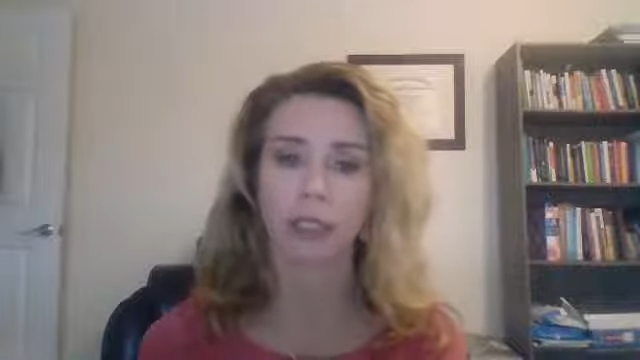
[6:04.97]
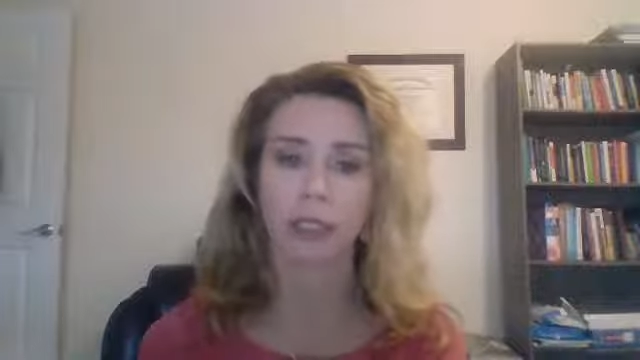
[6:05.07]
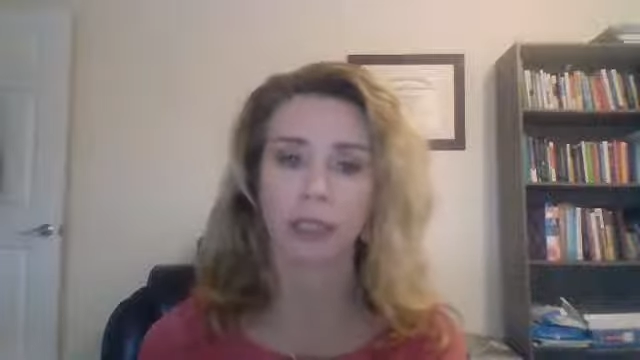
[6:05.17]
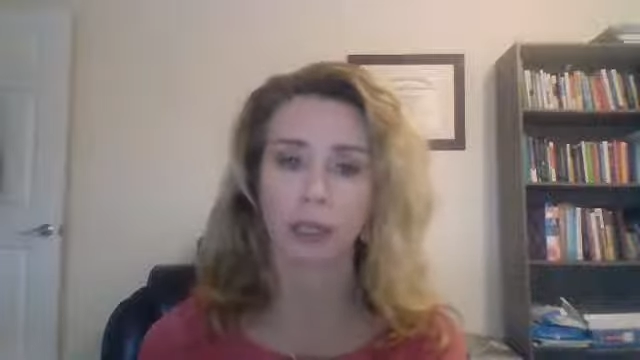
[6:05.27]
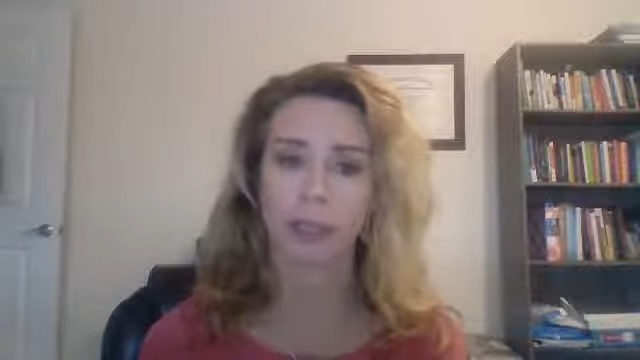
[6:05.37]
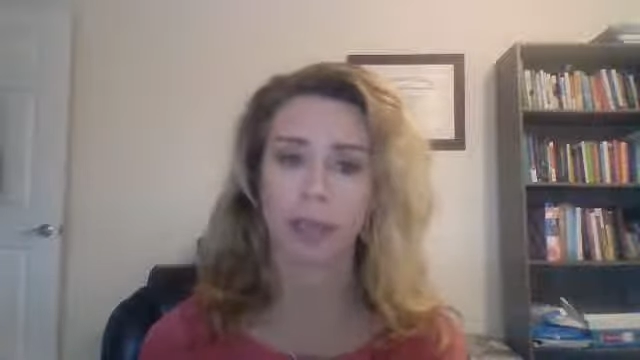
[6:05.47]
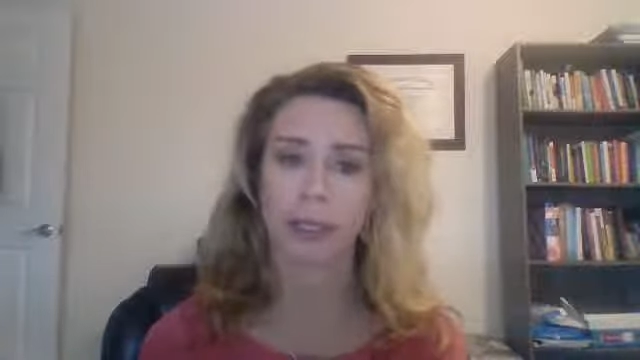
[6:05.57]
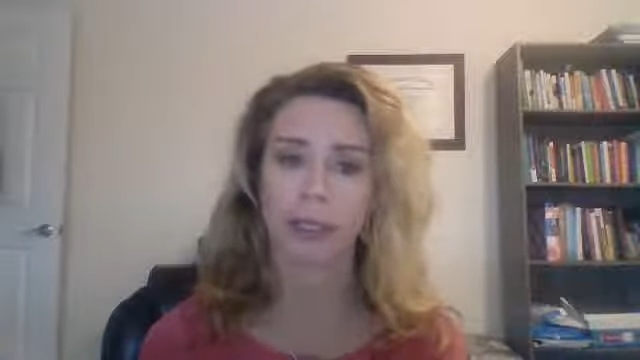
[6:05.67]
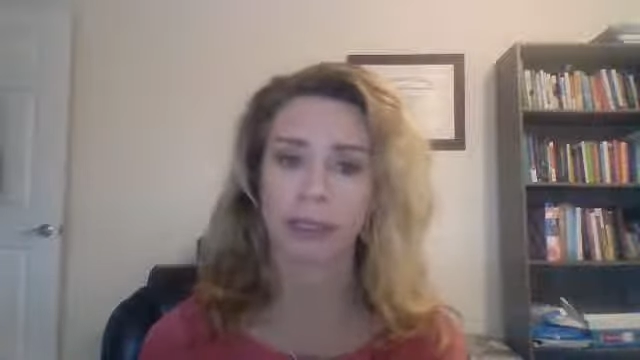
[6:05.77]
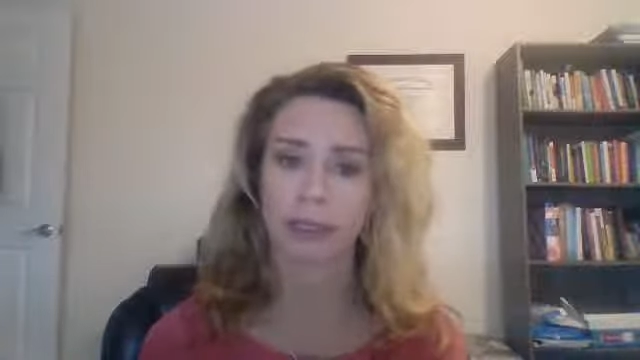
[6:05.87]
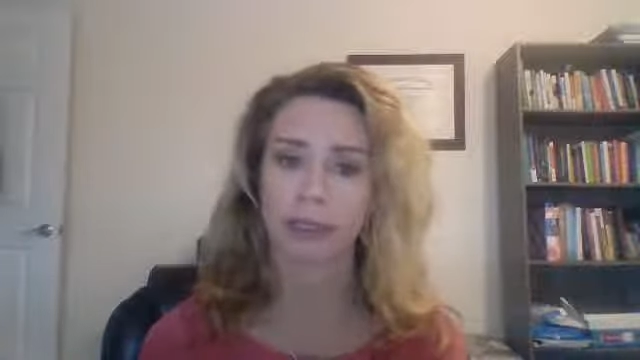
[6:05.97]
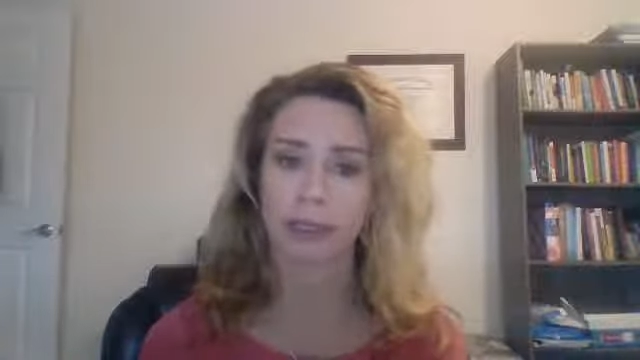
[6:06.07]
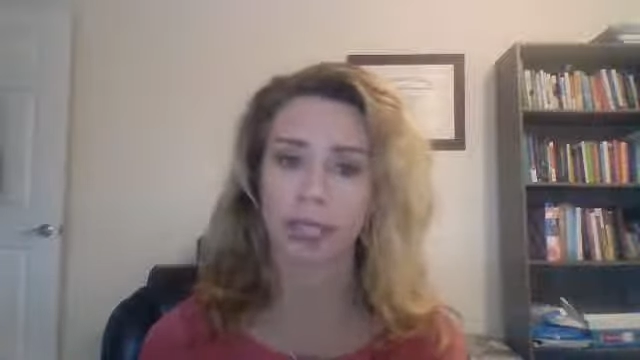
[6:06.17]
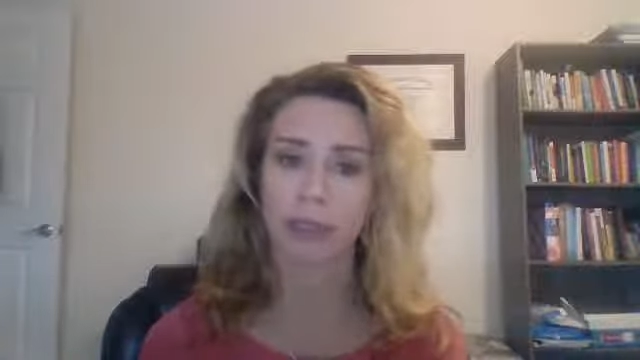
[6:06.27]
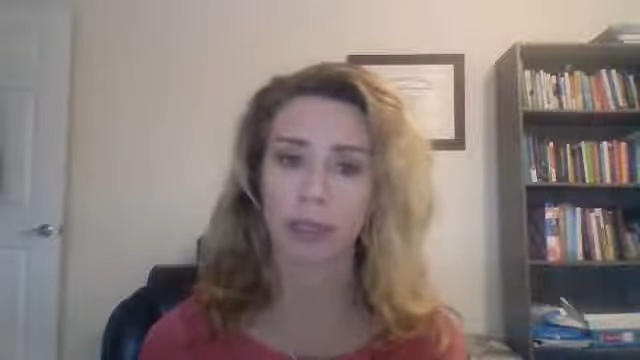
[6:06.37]
So that's
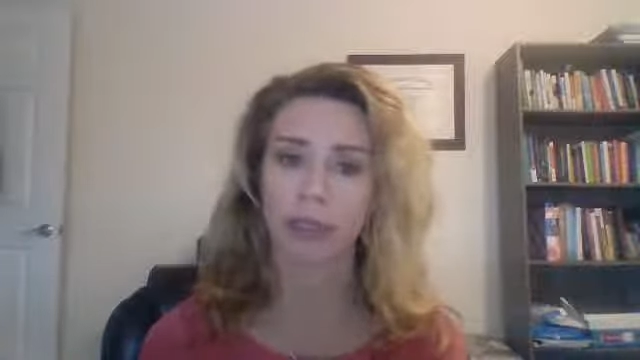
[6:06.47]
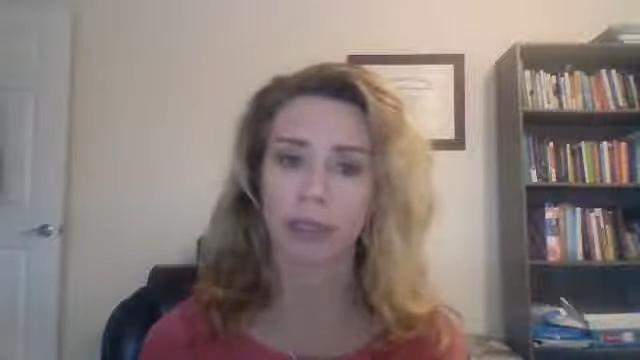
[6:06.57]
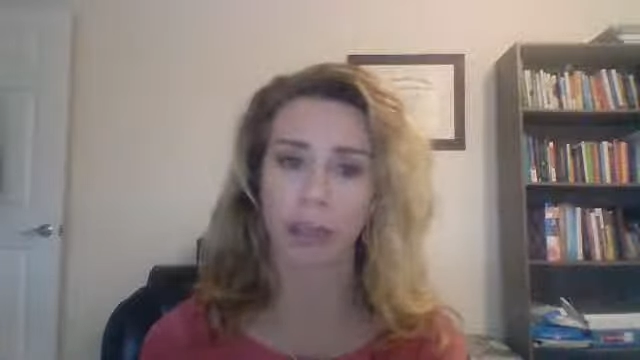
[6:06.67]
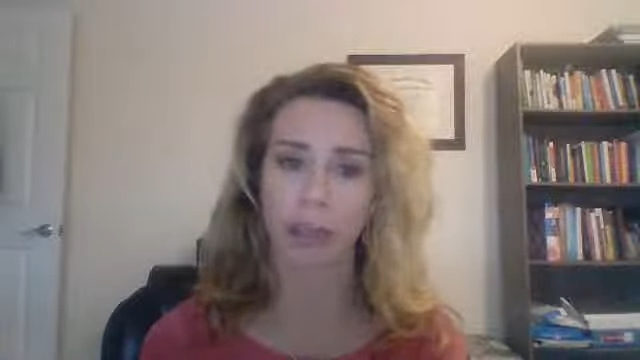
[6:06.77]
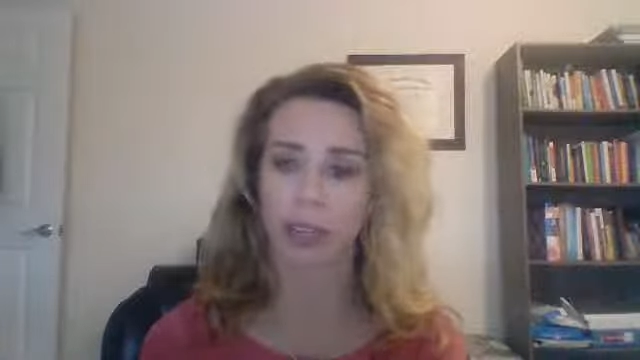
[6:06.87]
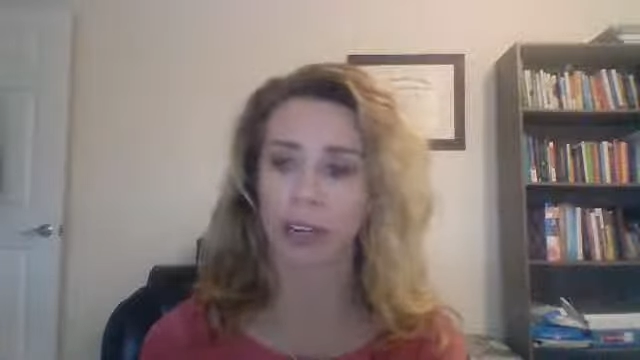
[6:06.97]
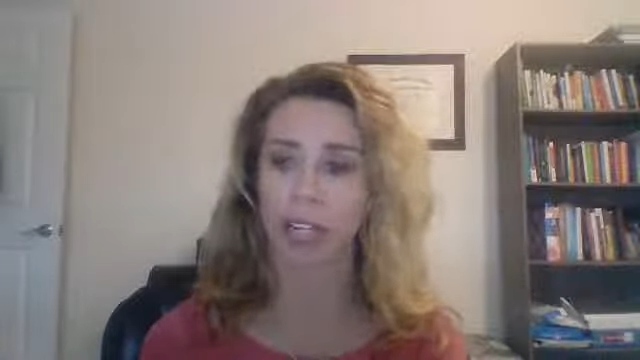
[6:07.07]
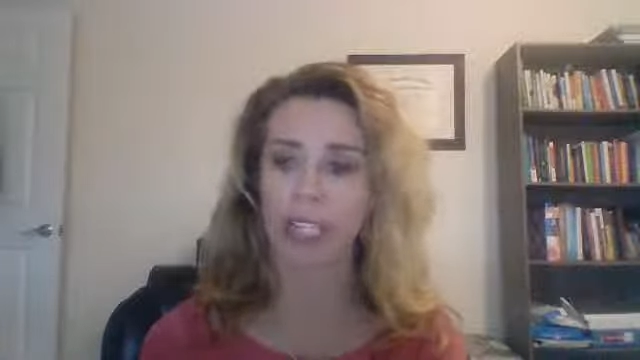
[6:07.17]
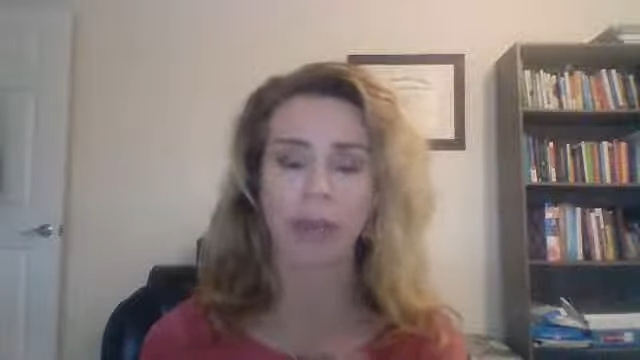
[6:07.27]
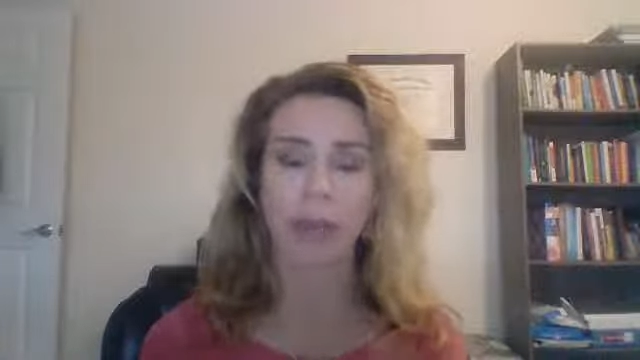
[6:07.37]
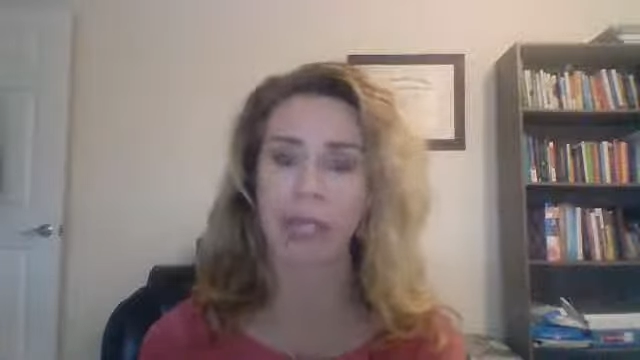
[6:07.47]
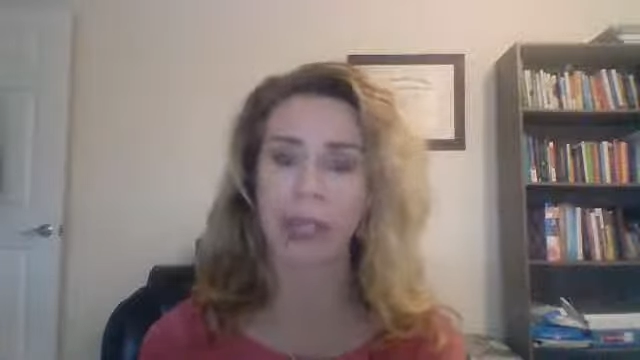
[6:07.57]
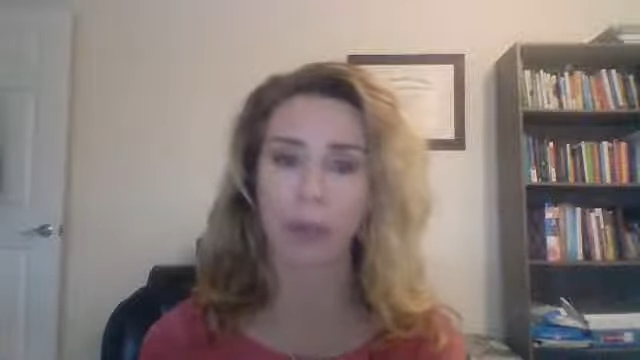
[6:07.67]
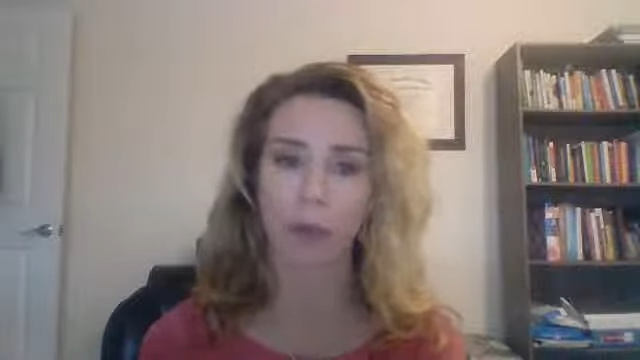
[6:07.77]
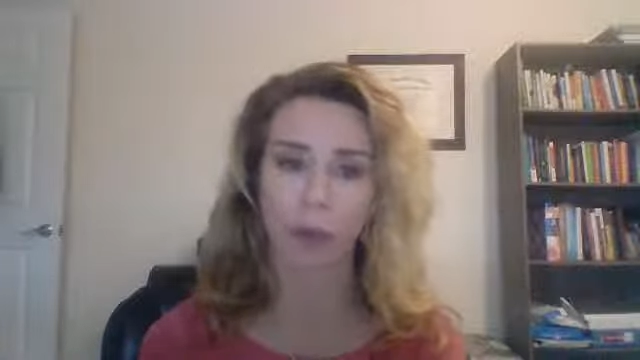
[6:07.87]
what you're really paying. You're not just paying
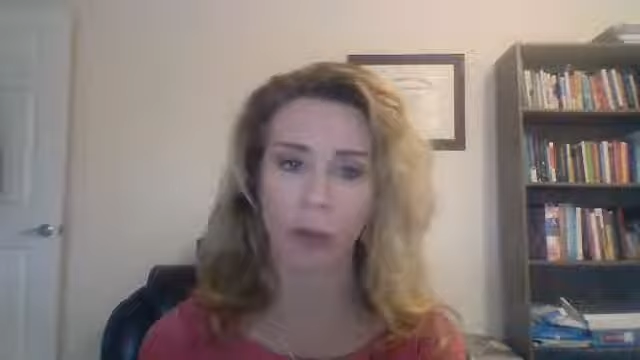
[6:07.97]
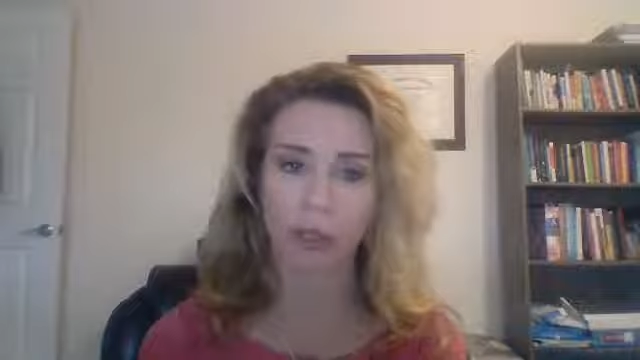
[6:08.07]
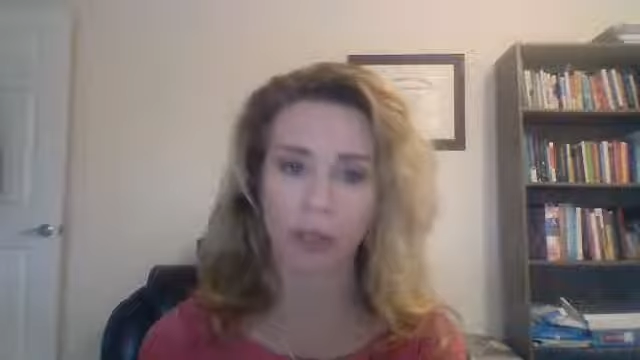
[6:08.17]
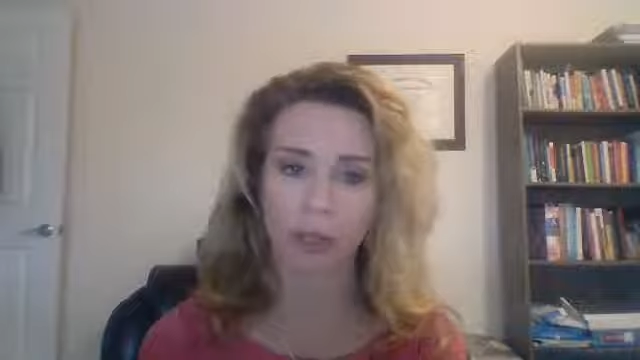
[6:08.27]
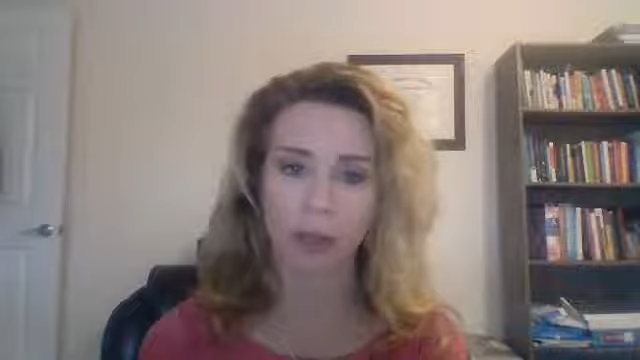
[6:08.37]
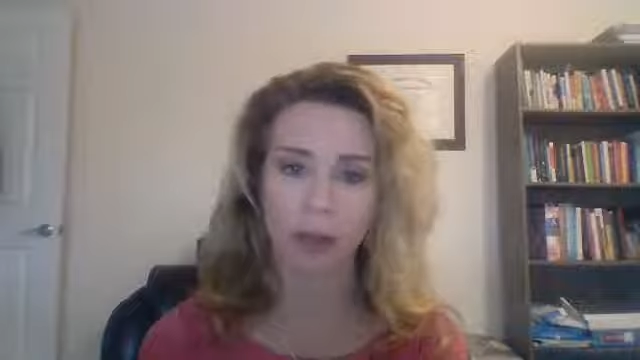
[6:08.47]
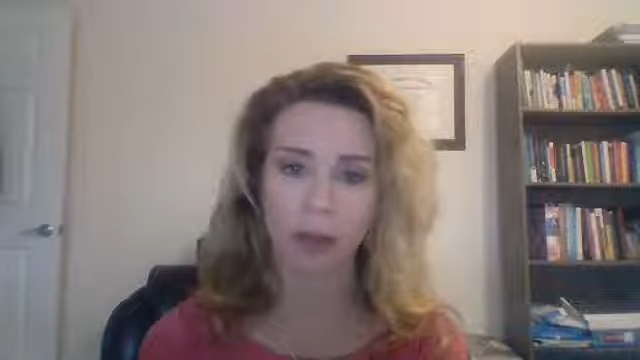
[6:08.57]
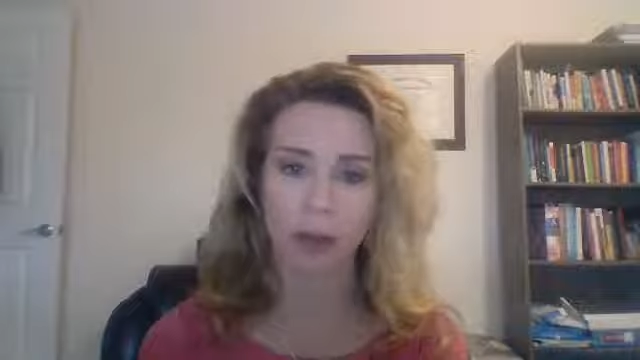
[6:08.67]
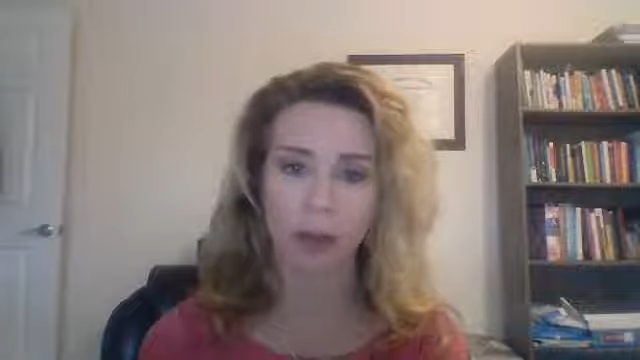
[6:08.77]
that 0.17.